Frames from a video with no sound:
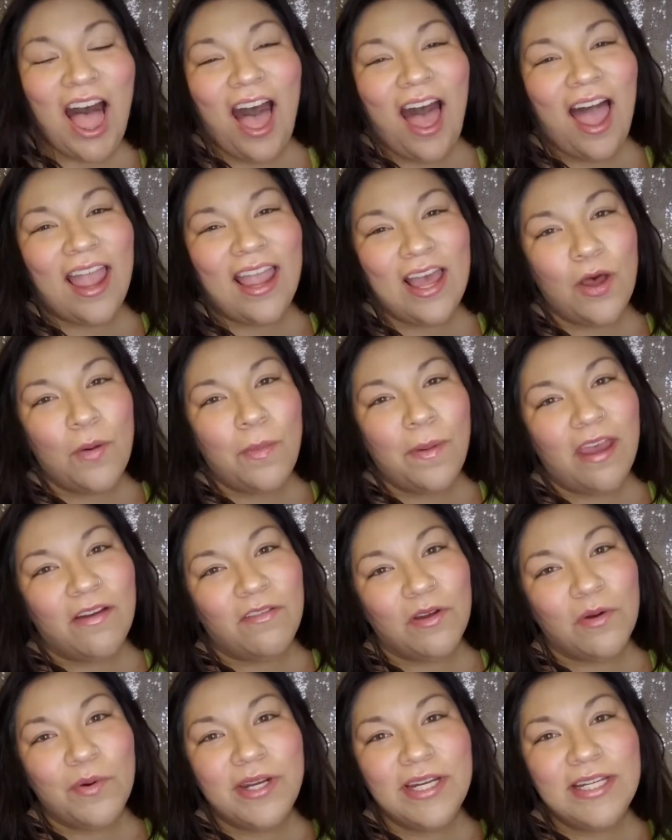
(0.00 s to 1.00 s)
I hope
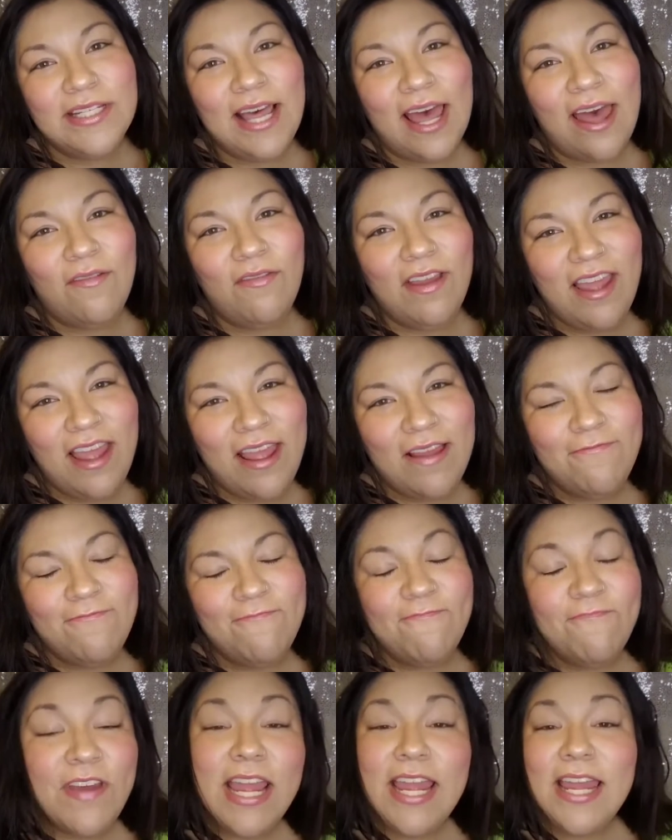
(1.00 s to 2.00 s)
everyone is having a
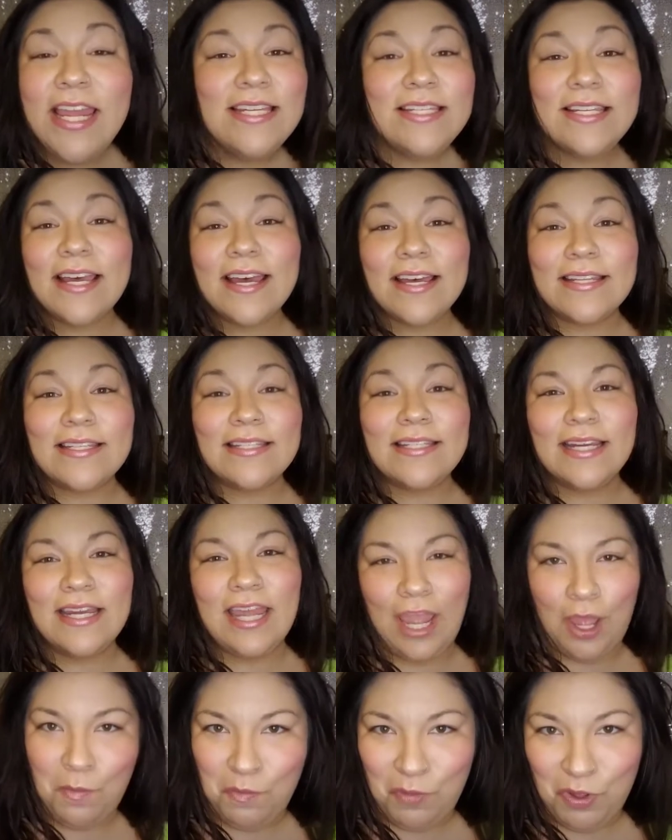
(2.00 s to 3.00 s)
fantastic
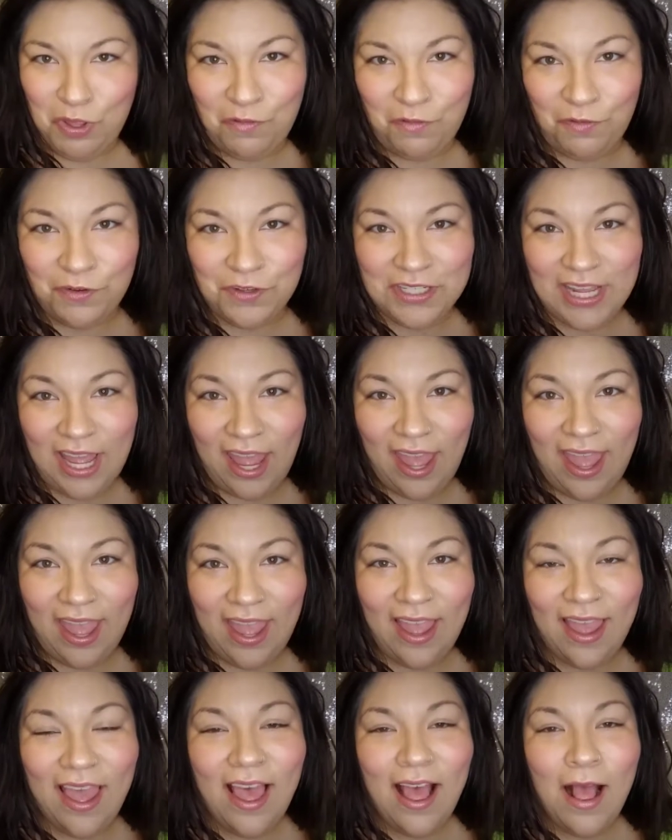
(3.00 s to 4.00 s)
and beautiful day.